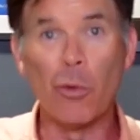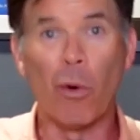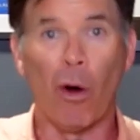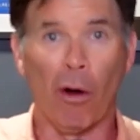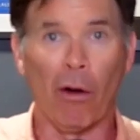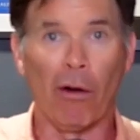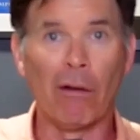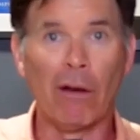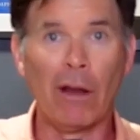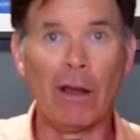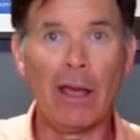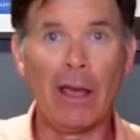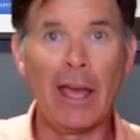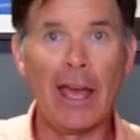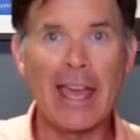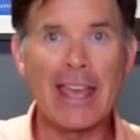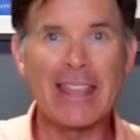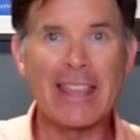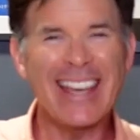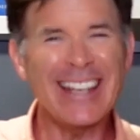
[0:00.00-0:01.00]
are.
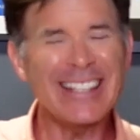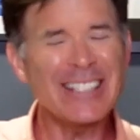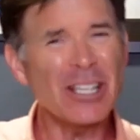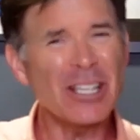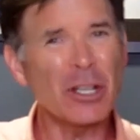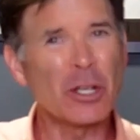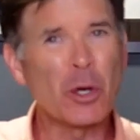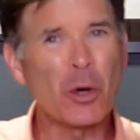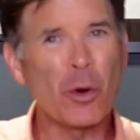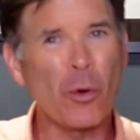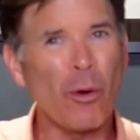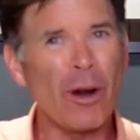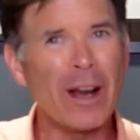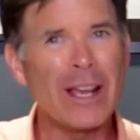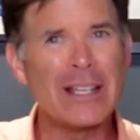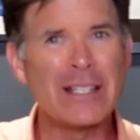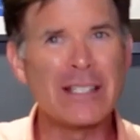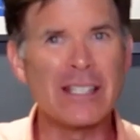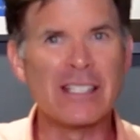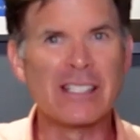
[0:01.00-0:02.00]
That's a
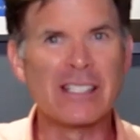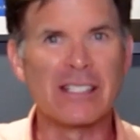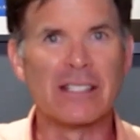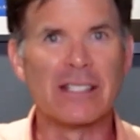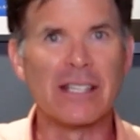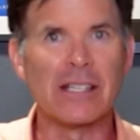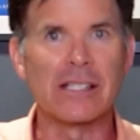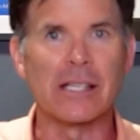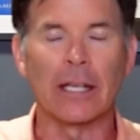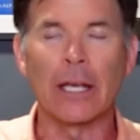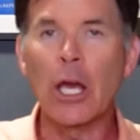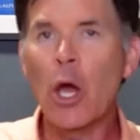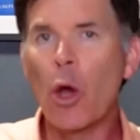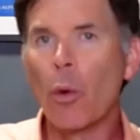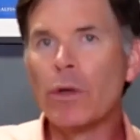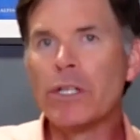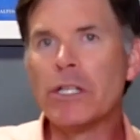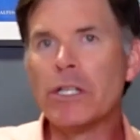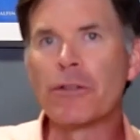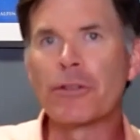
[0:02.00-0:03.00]
crazy statistic
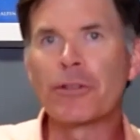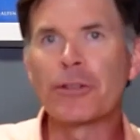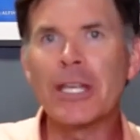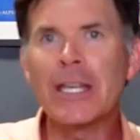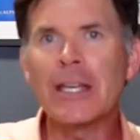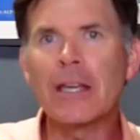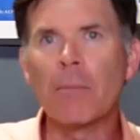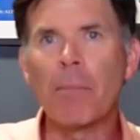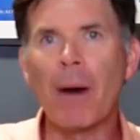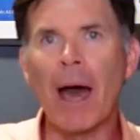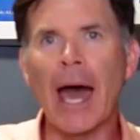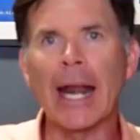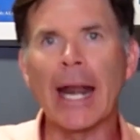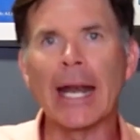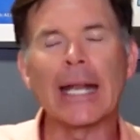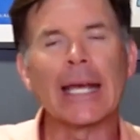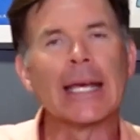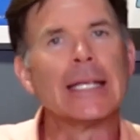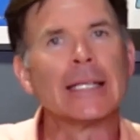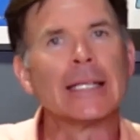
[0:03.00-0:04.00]
when you think about
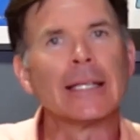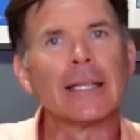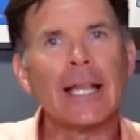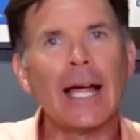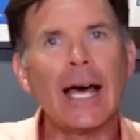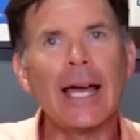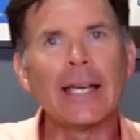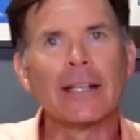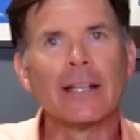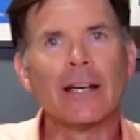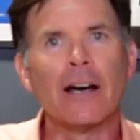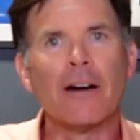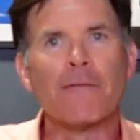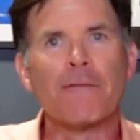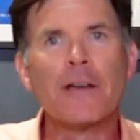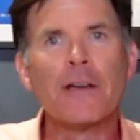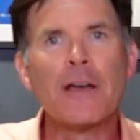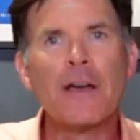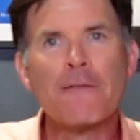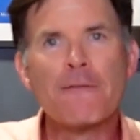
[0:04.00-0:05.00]
it in light
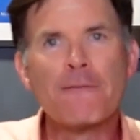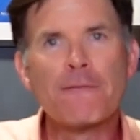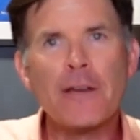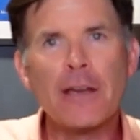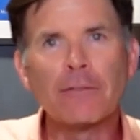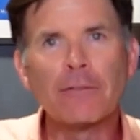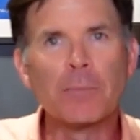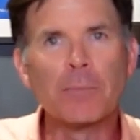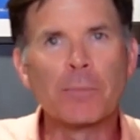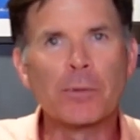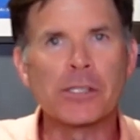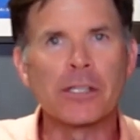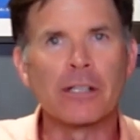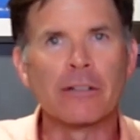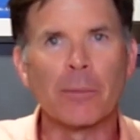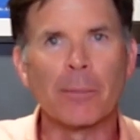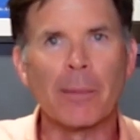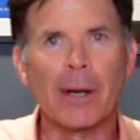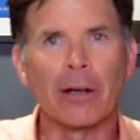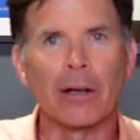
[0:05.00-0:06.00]
of 50%
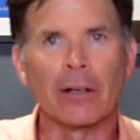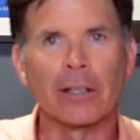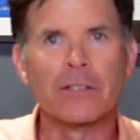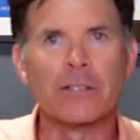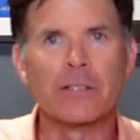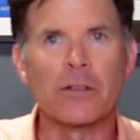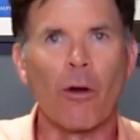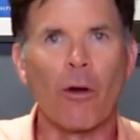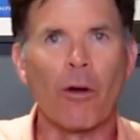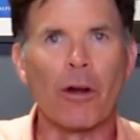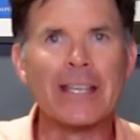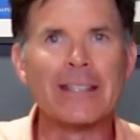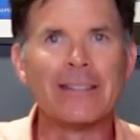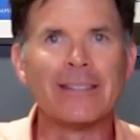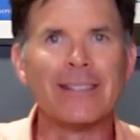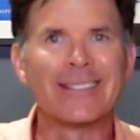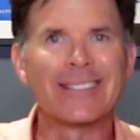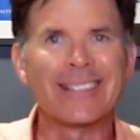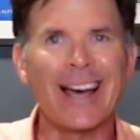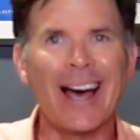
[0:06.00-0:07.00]
of Americans are in
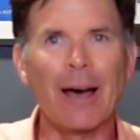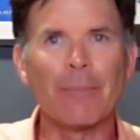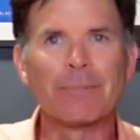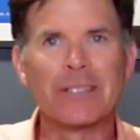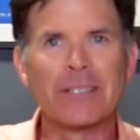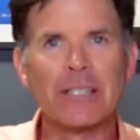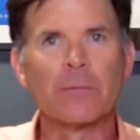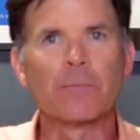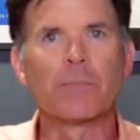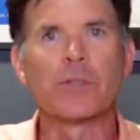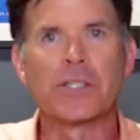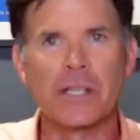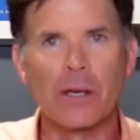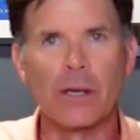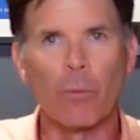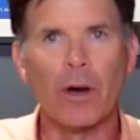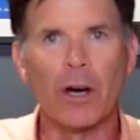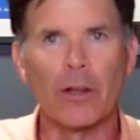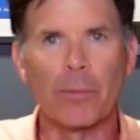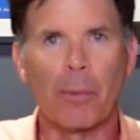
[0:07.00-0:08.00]
the top
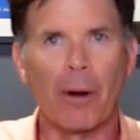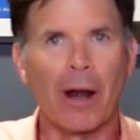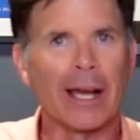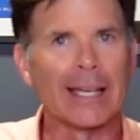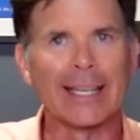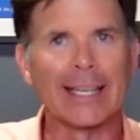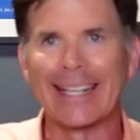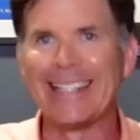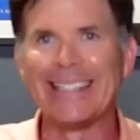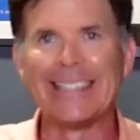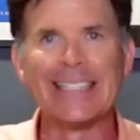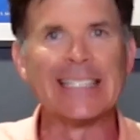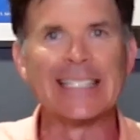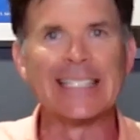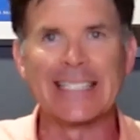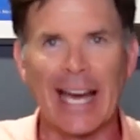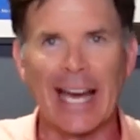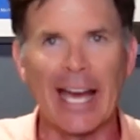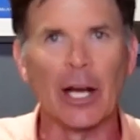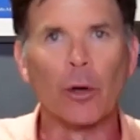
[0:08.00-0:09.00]
10% wealth bracket in the
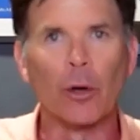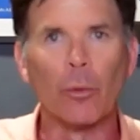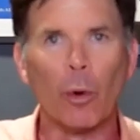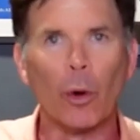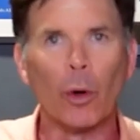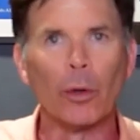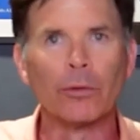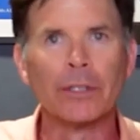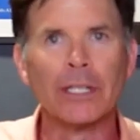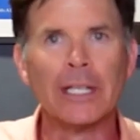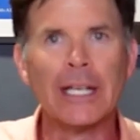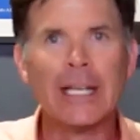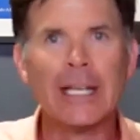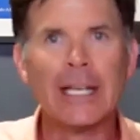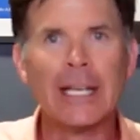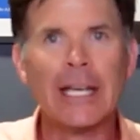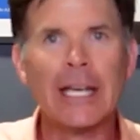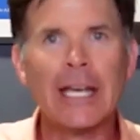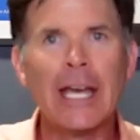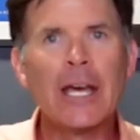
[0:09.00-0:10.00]
entire world.
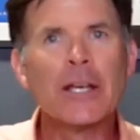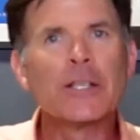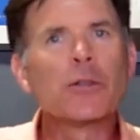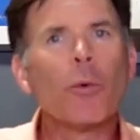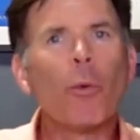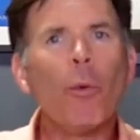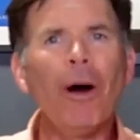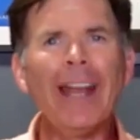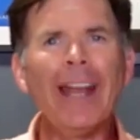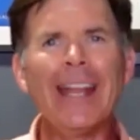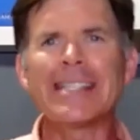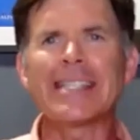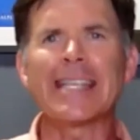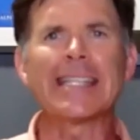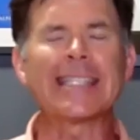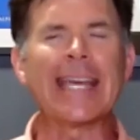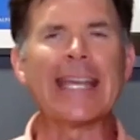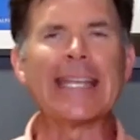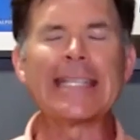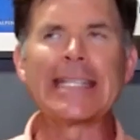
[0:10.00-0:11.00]
So what is
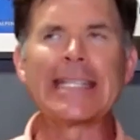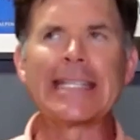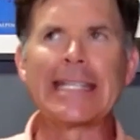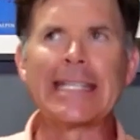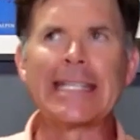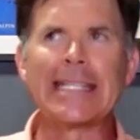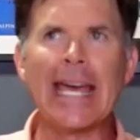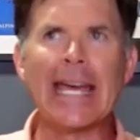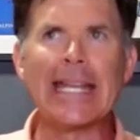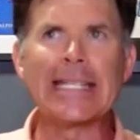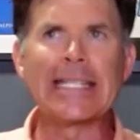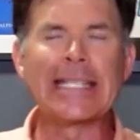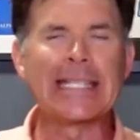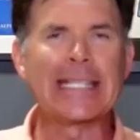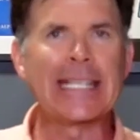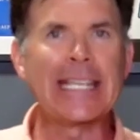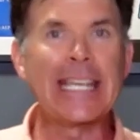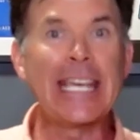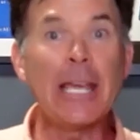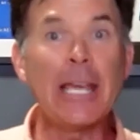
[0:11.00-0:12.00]
it that
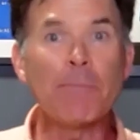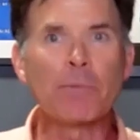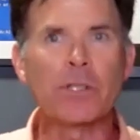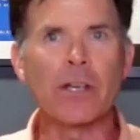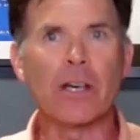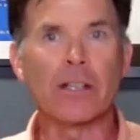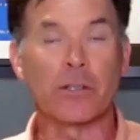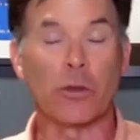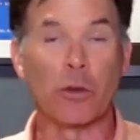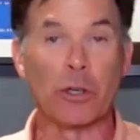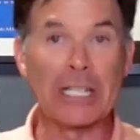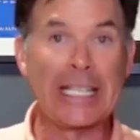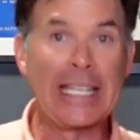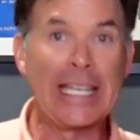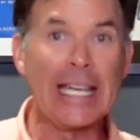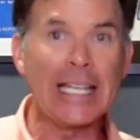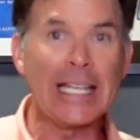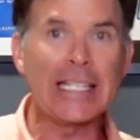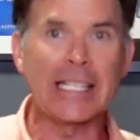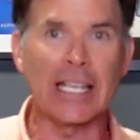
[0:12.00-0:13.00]
keeps us or
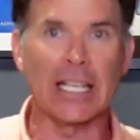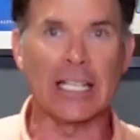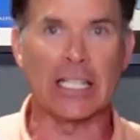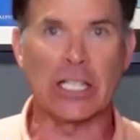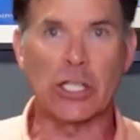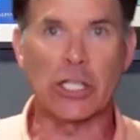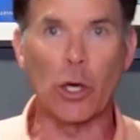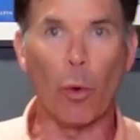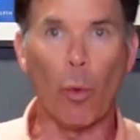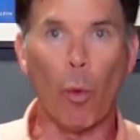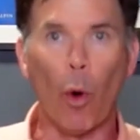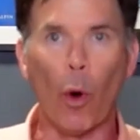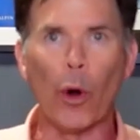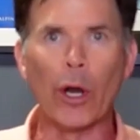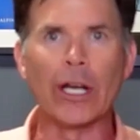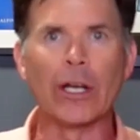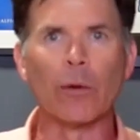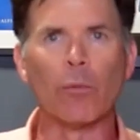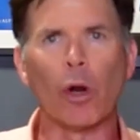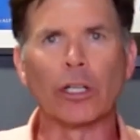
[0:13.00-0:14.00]
gets us so
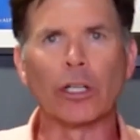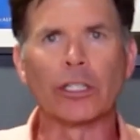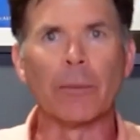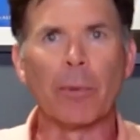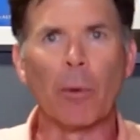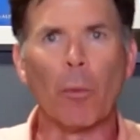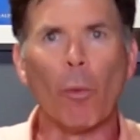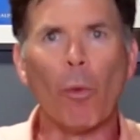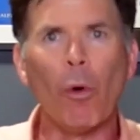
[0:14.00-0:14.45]
worried and worked up? And